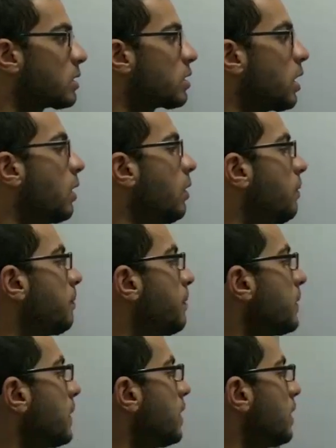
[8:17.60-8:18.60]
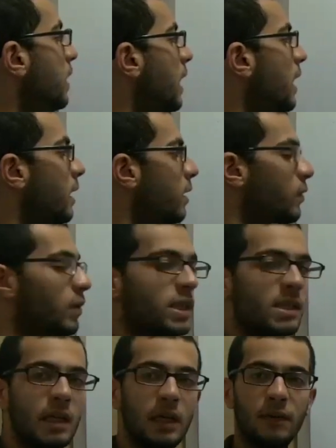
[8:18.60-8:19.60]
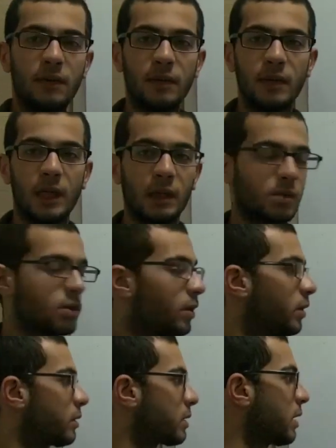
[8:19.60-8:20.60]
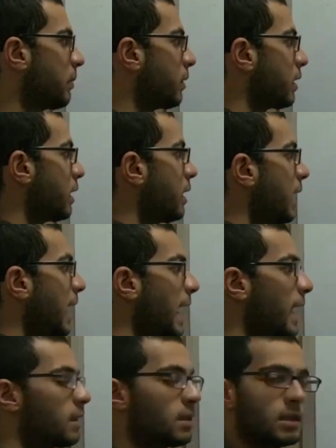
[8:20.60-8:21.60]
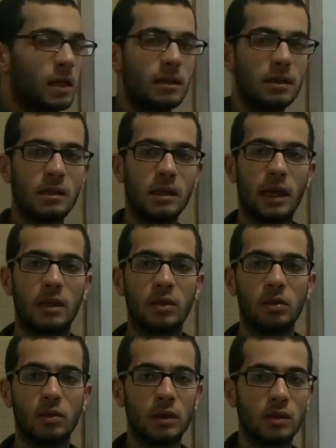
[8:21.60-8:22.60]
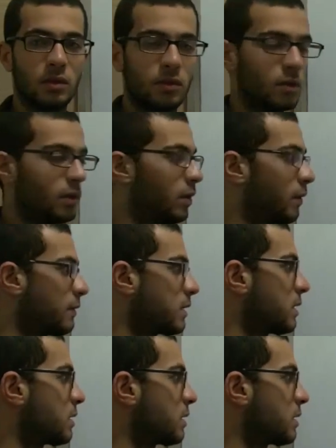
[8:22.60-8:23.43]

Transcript: So they receive the external stimuli and sends it to the central nervous